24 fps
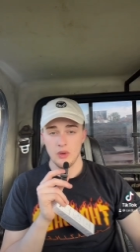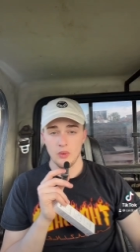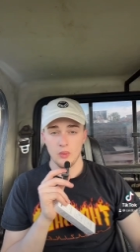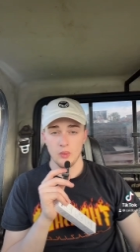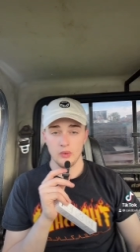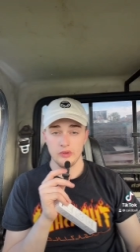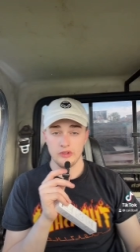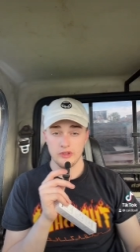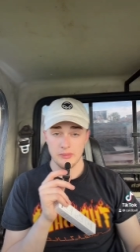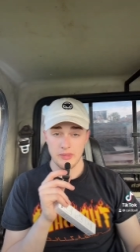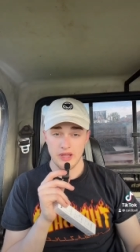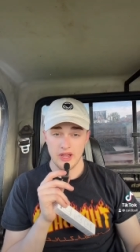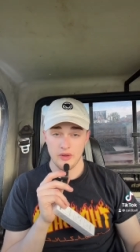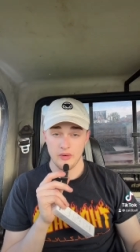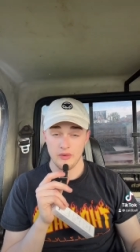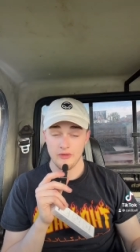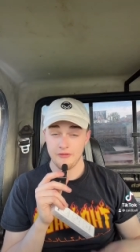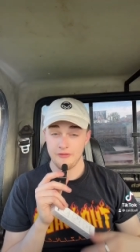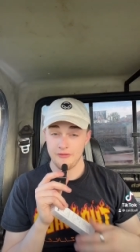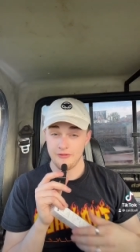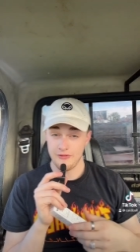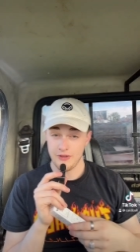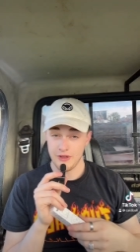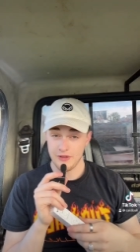was about
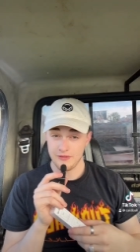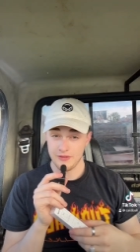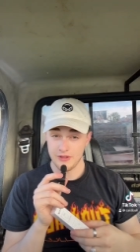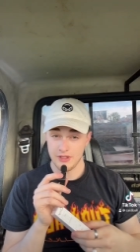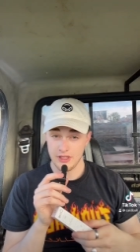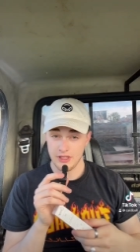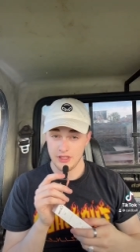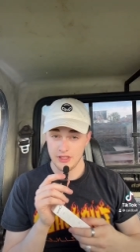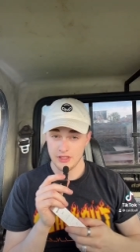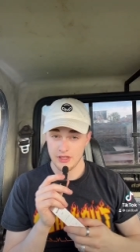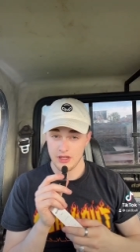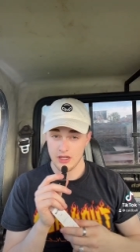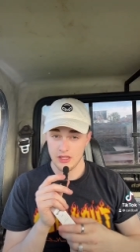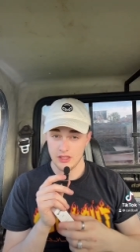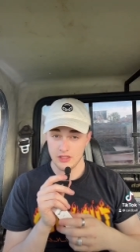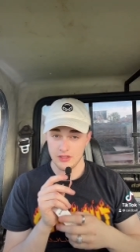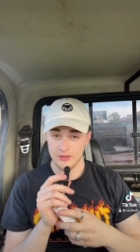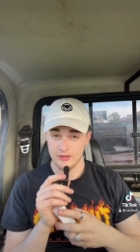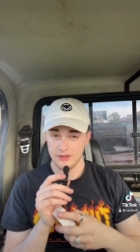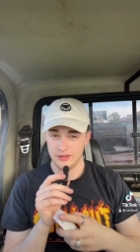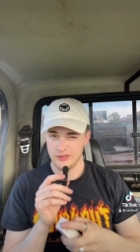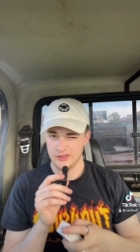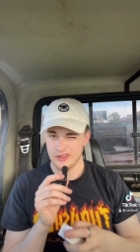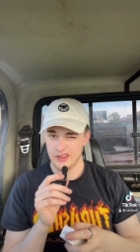
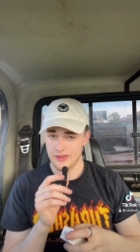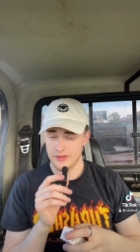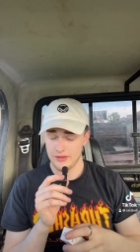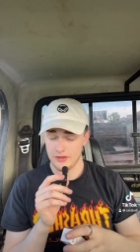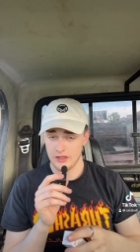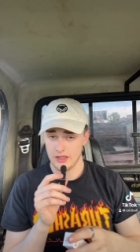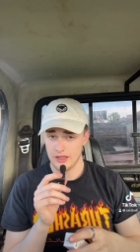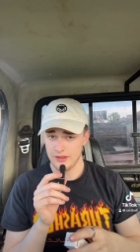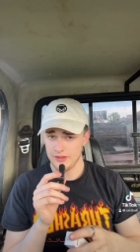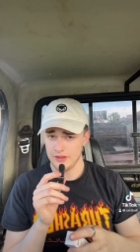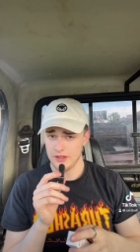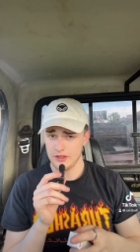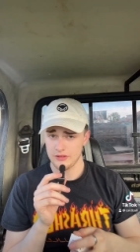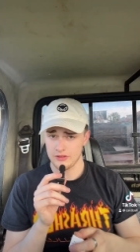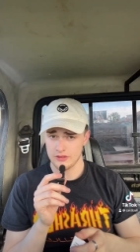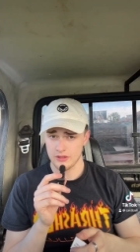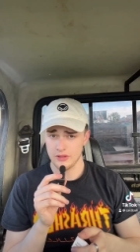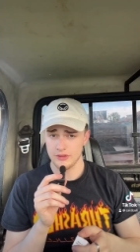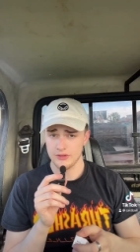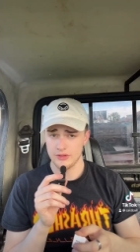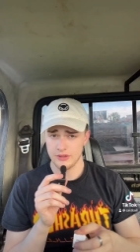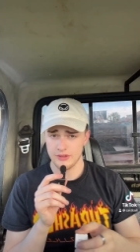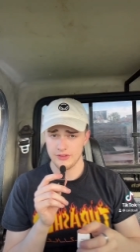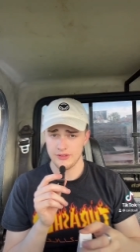$15. I think it's
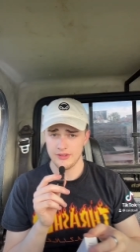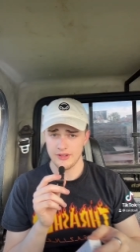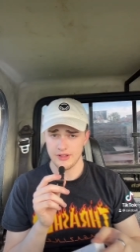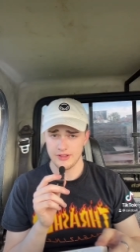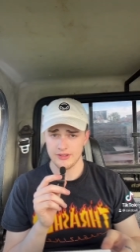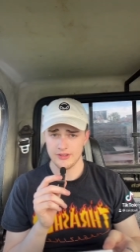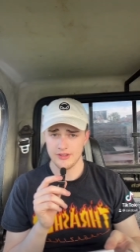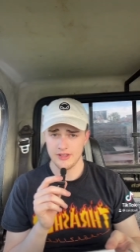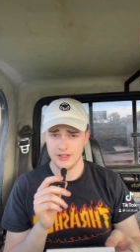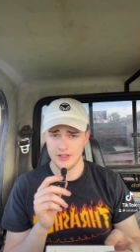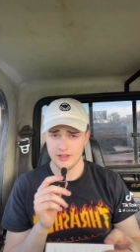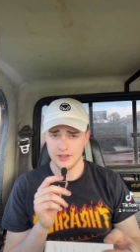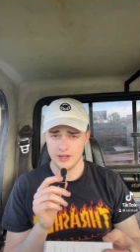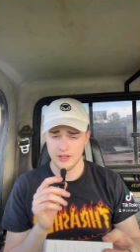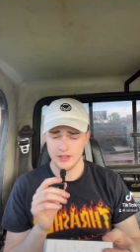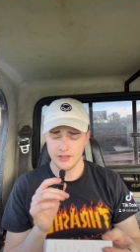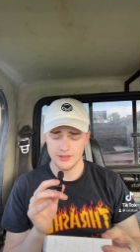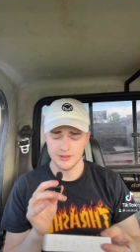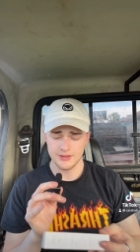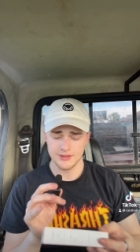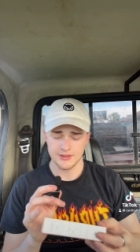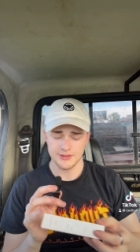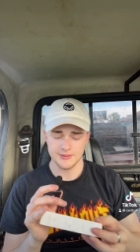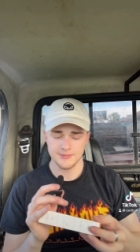closer to
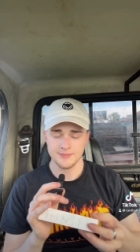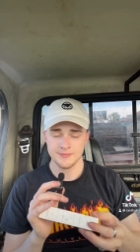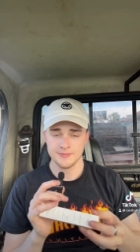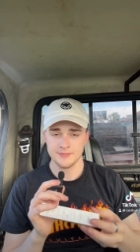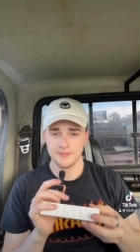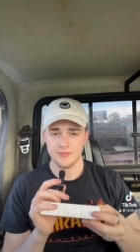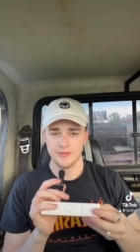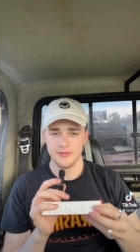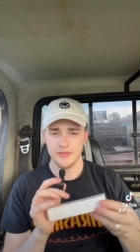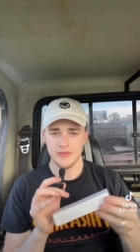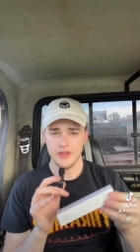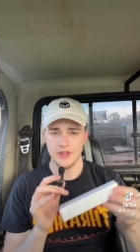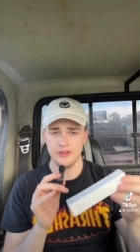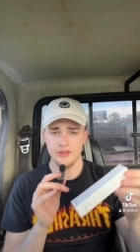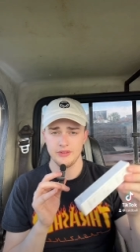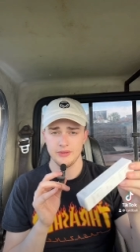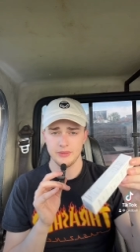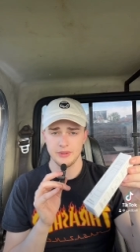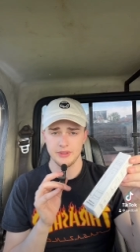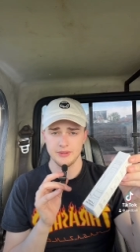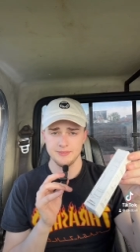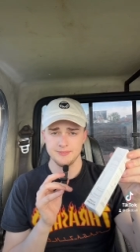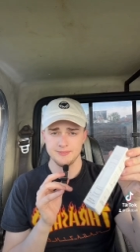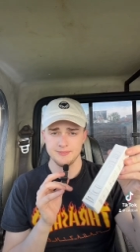$16. This
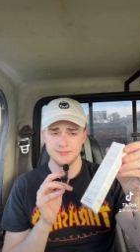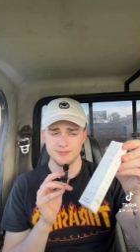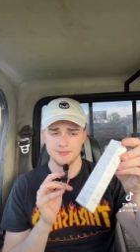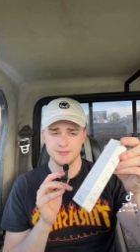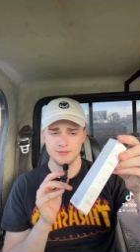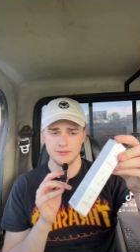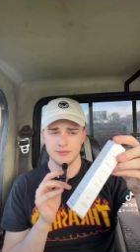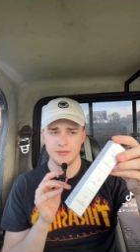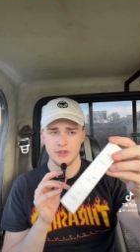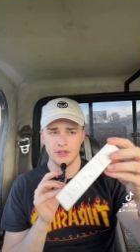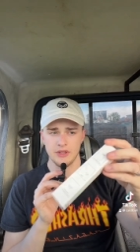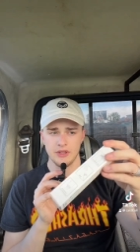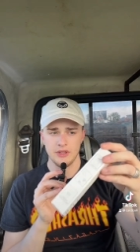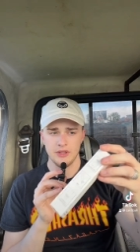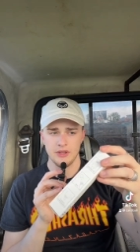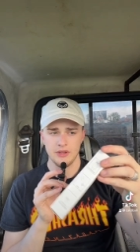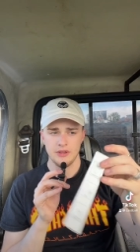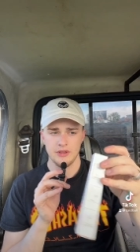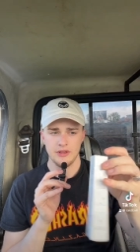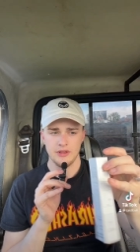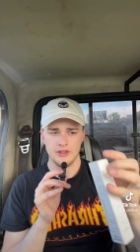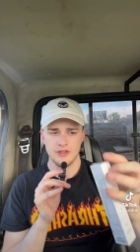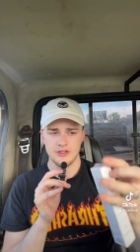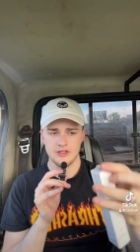one,
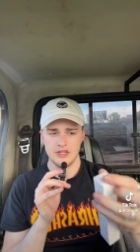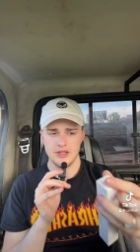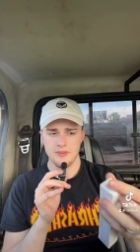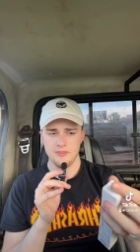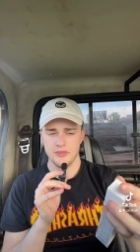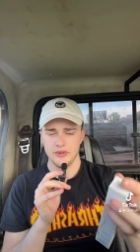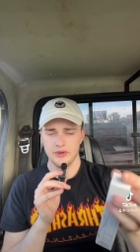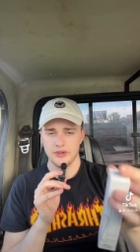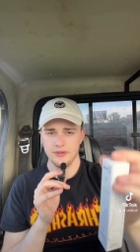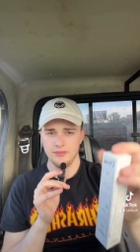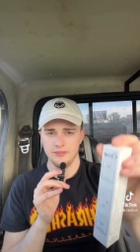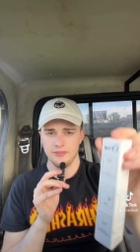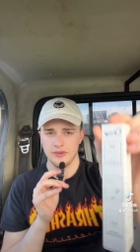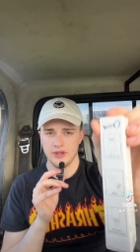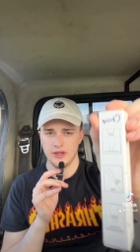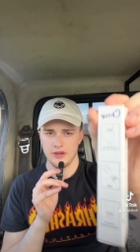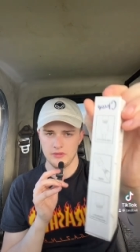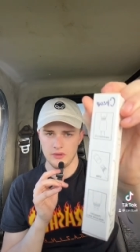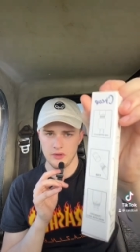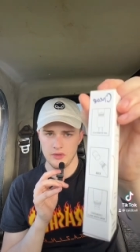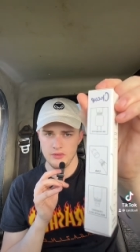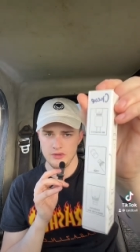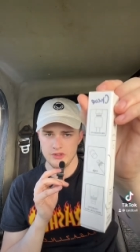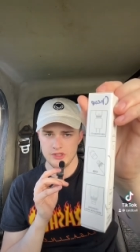cheap one, I
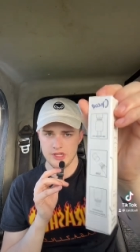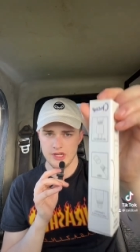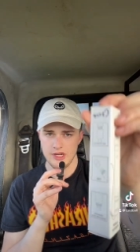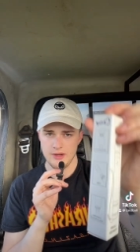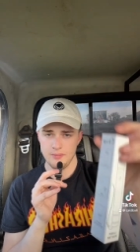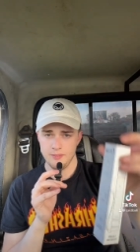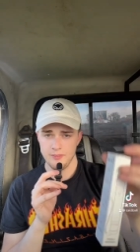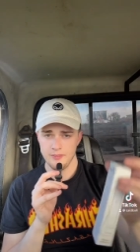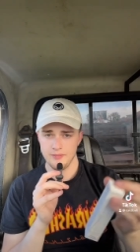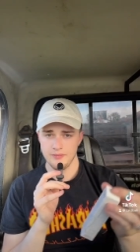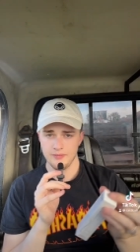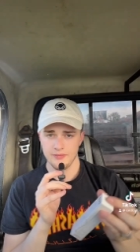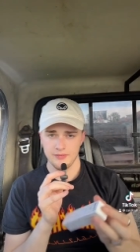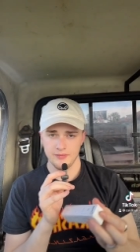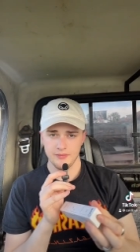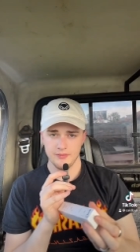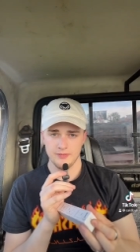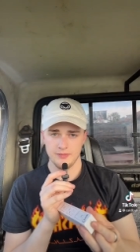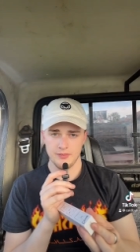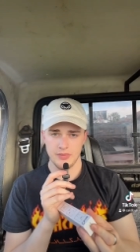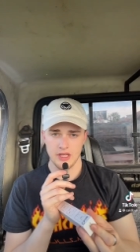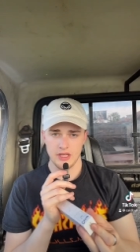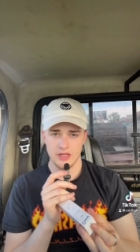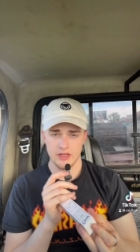wrote cheap
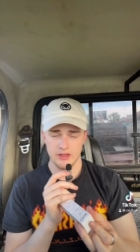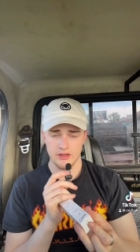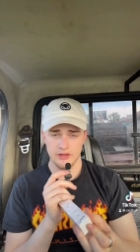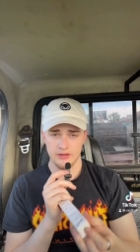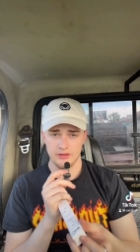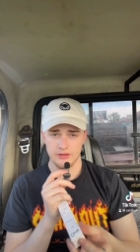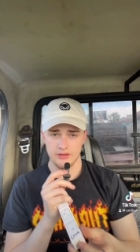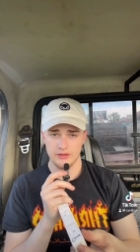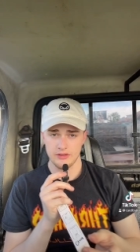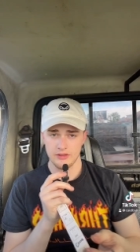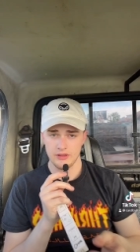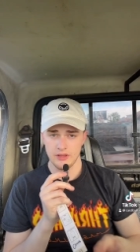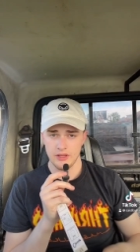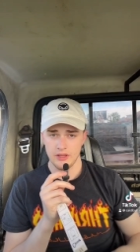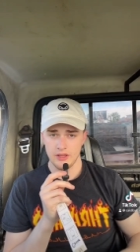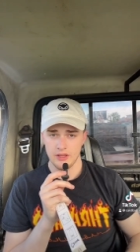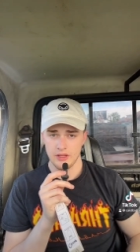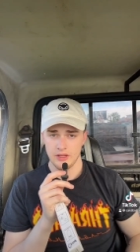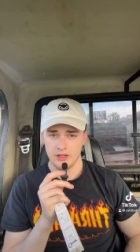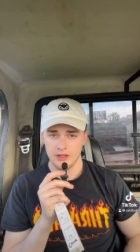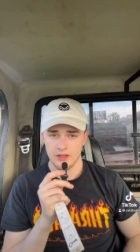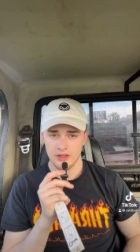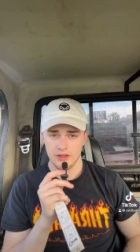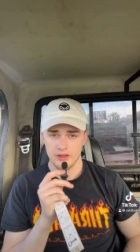because
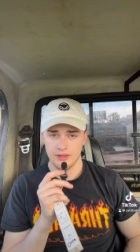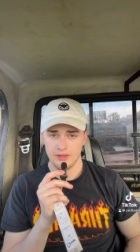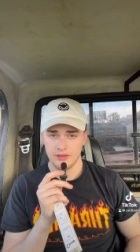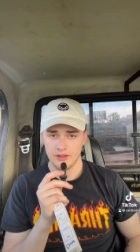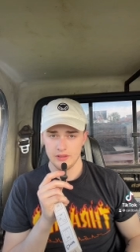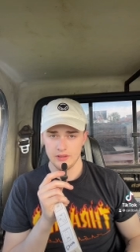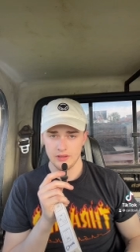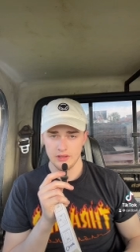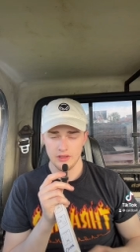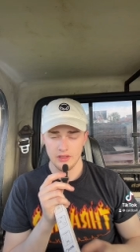they